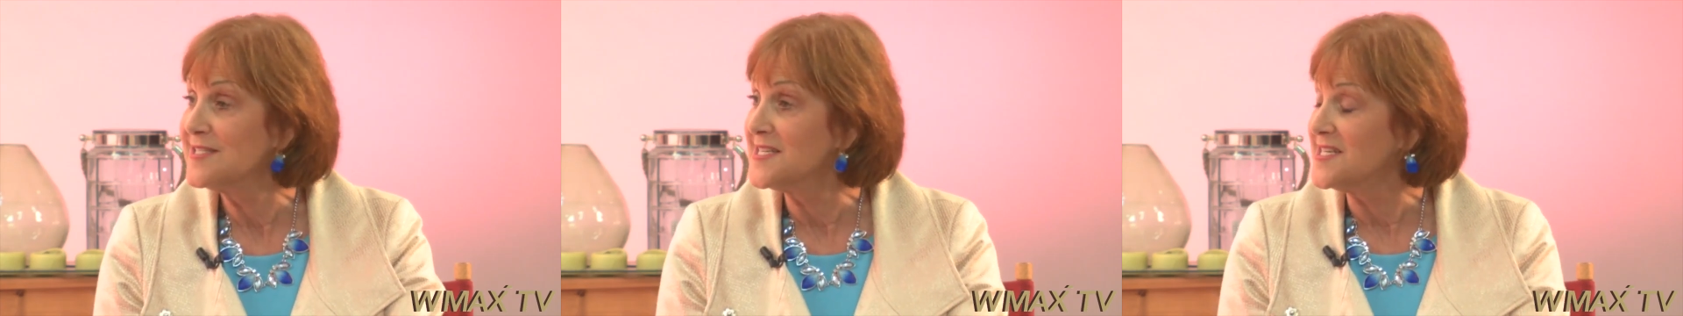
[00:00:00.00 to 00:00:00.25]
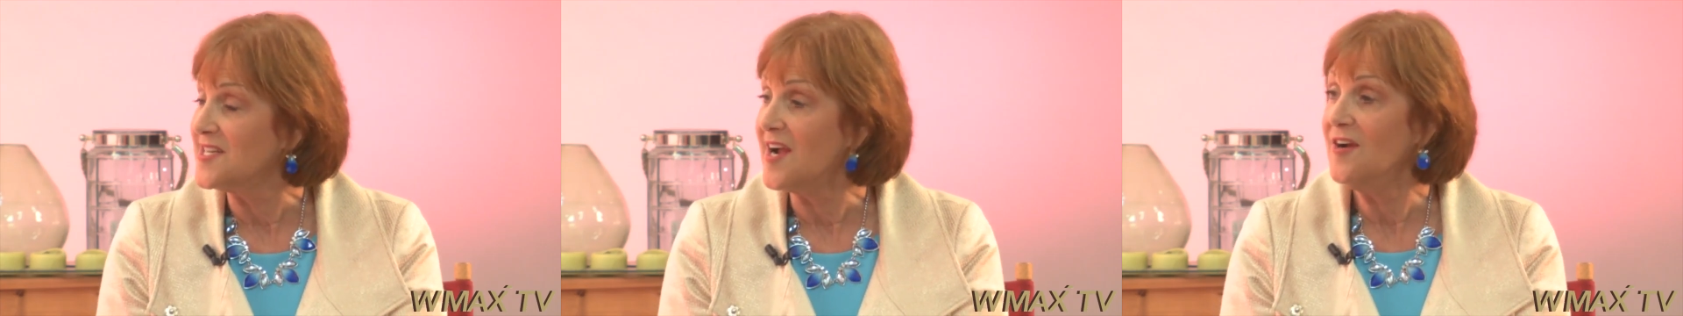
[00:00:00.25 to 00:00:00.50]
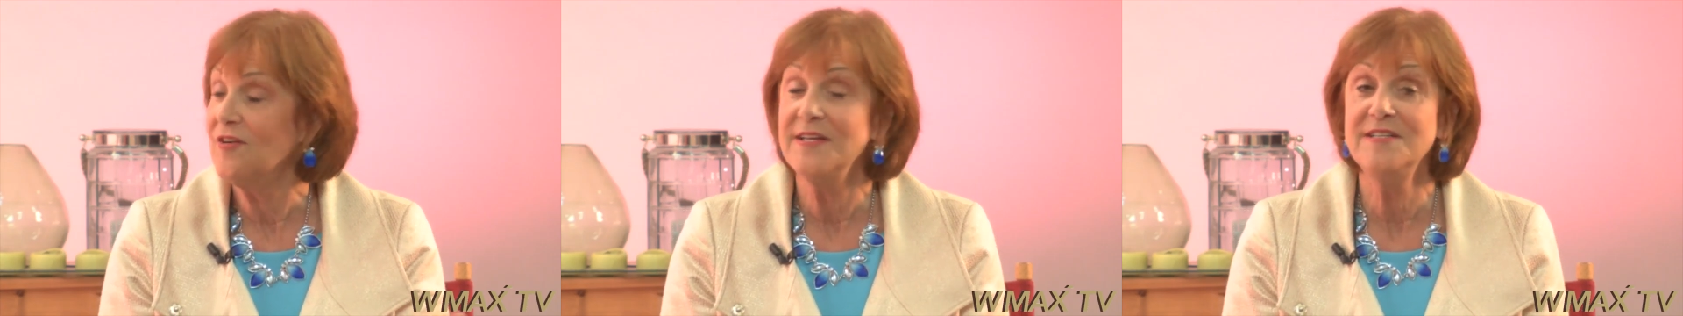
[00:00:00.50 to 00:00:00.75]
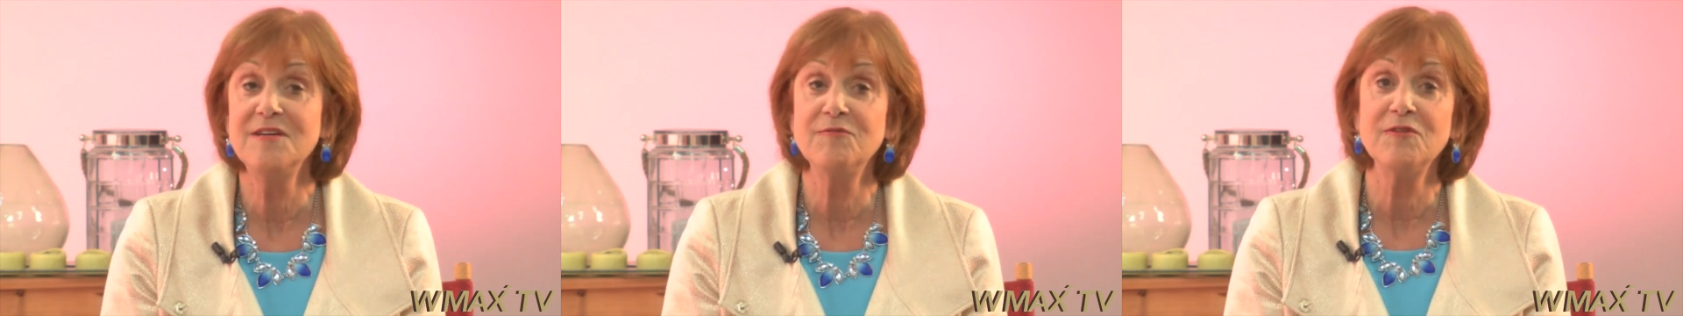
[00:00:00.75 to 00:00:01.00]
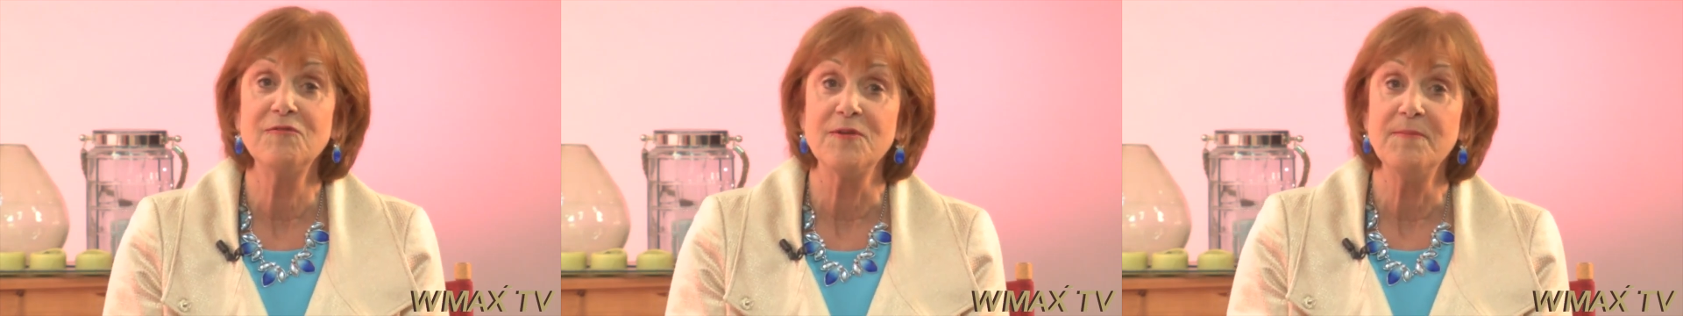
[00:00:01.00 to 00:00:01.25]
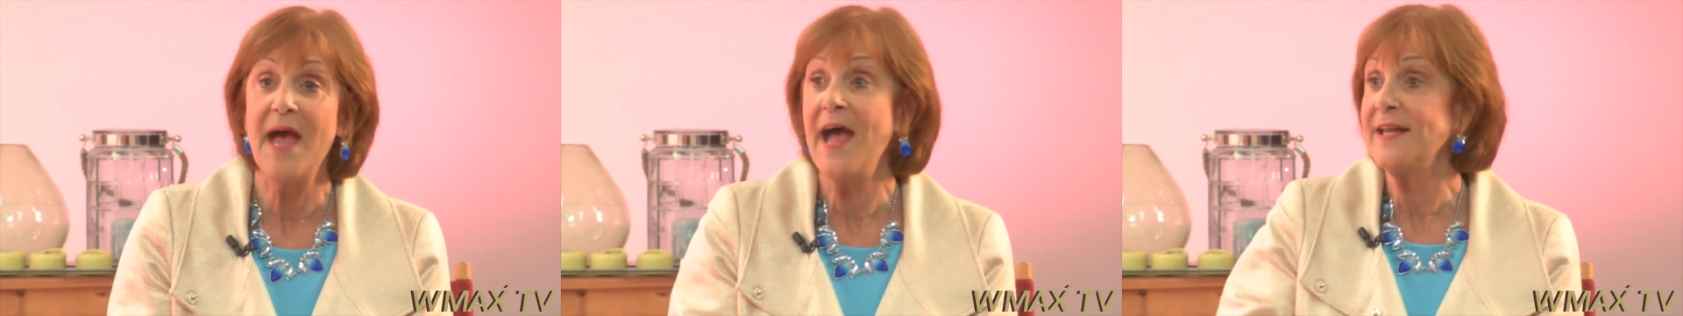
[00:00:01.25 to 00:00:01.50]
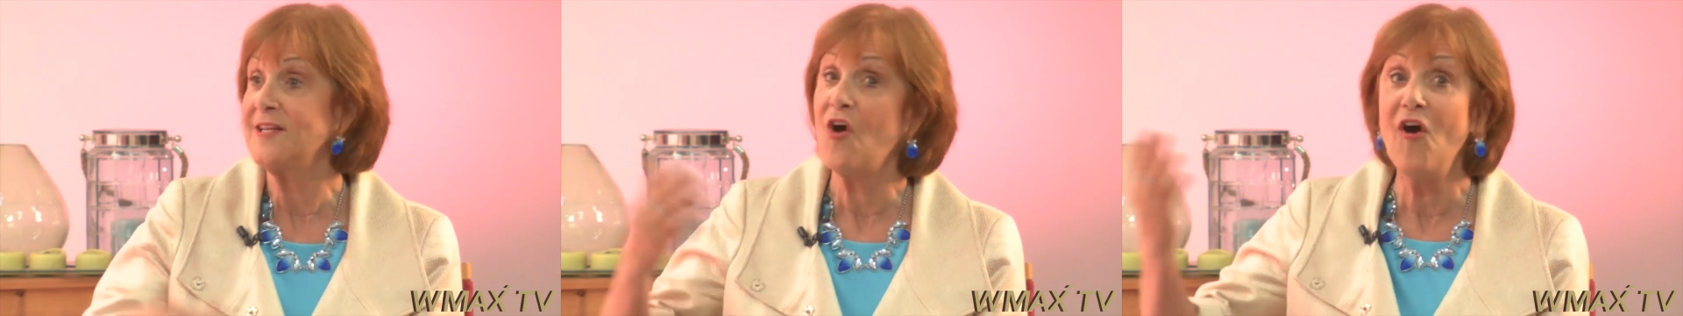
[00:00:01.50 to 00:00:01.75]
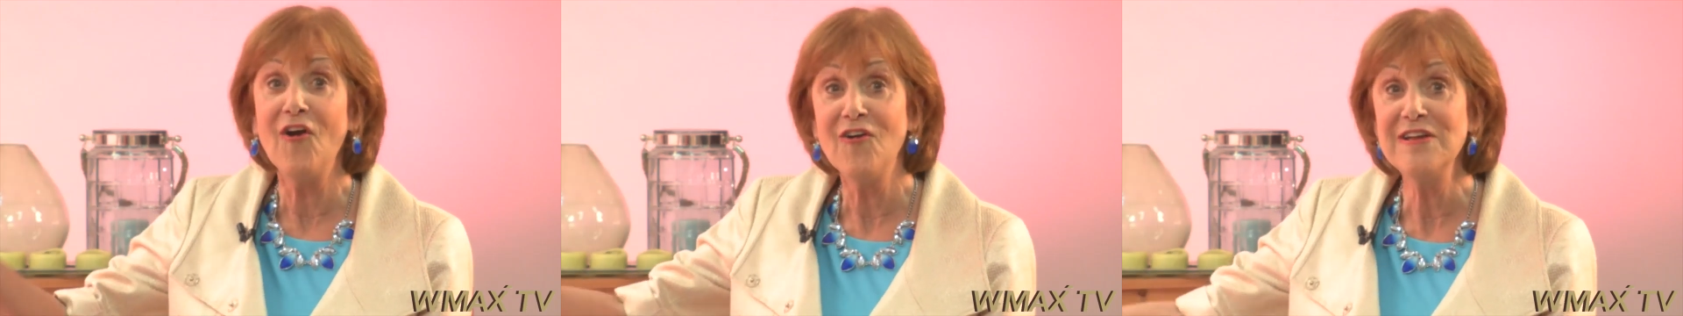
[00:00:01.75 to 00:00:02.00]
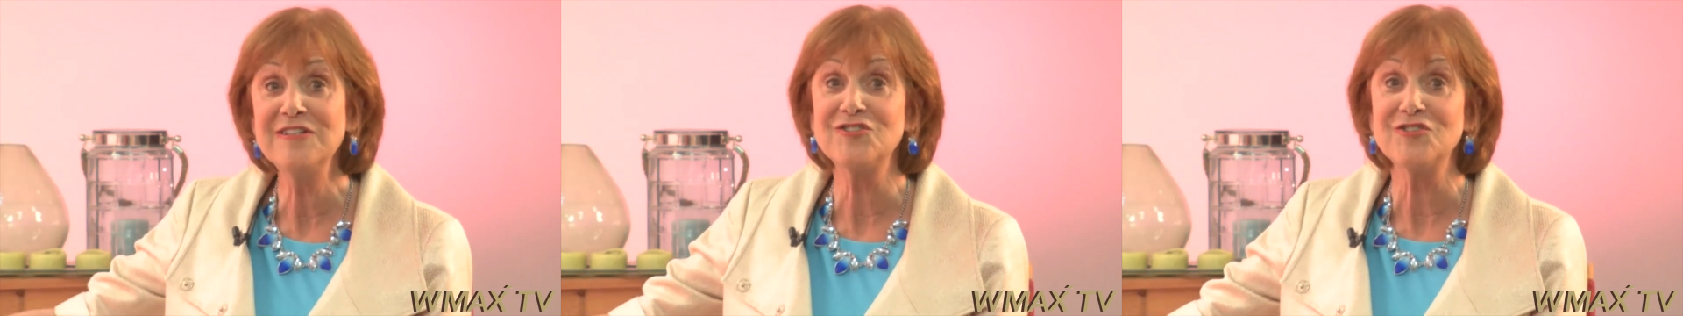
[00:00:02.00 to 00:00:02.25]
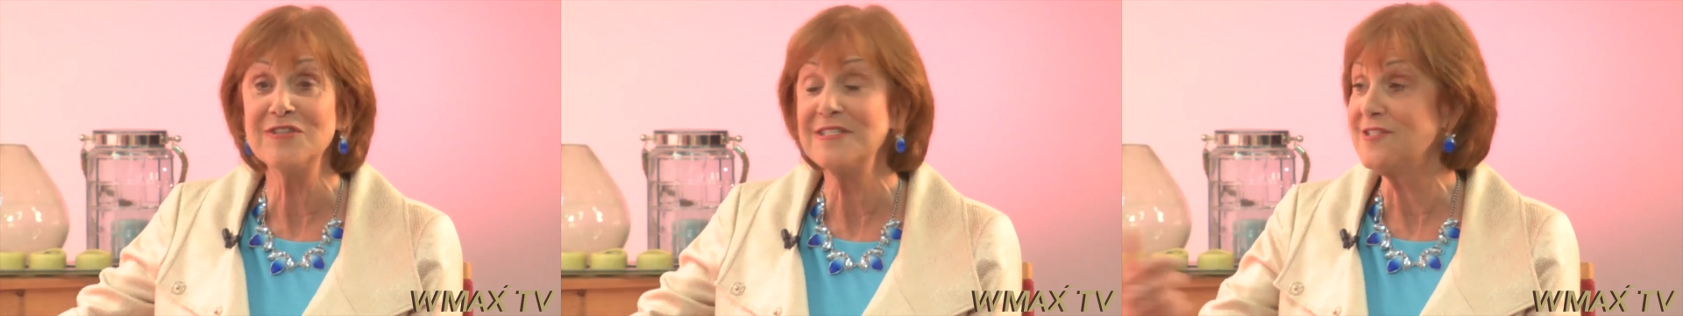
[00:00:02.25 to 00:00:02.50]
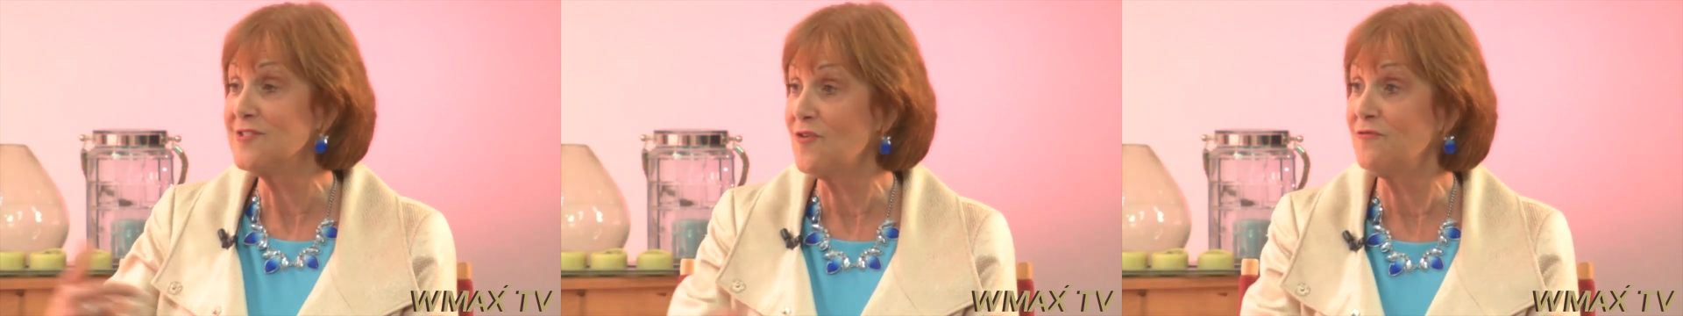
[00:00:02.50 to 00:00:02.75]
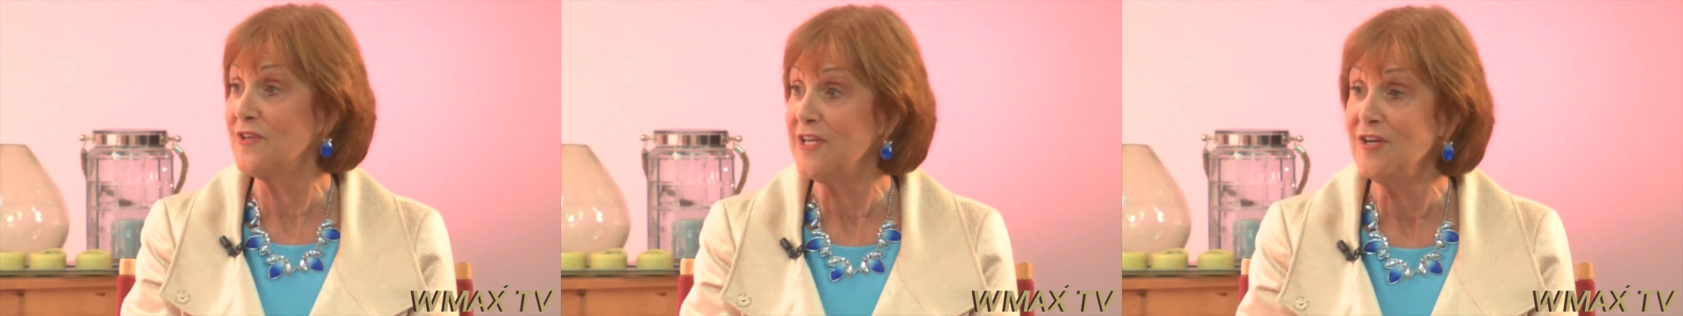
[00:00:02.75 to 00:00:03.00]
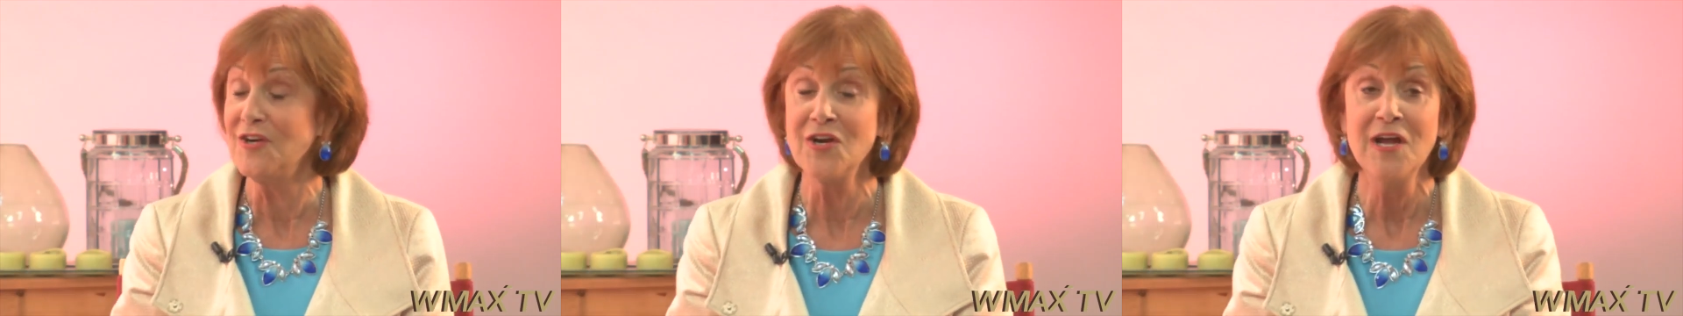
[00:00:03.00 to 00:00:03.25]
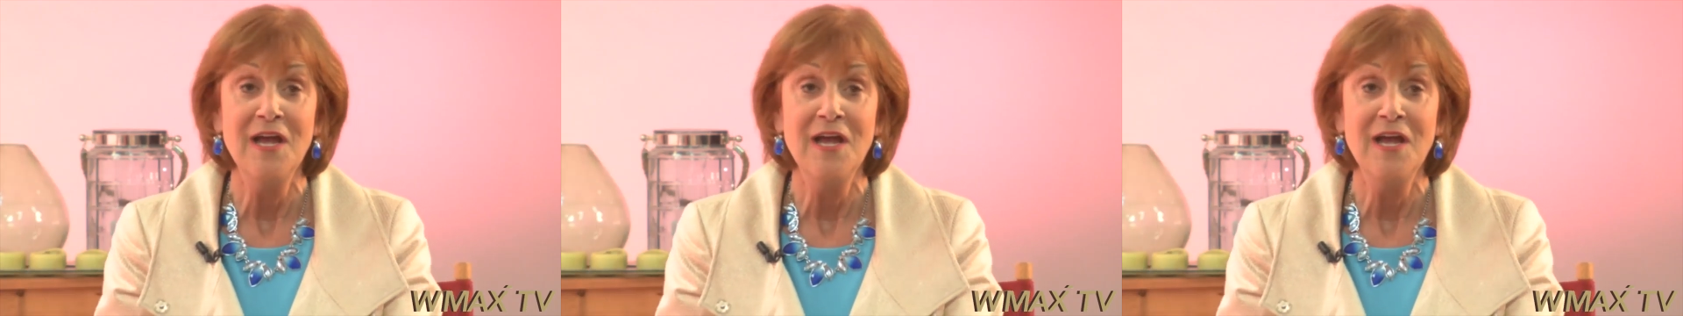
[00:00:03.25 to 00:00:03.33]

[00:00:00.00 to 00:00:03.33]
is entirely different from that, car insurance is over here,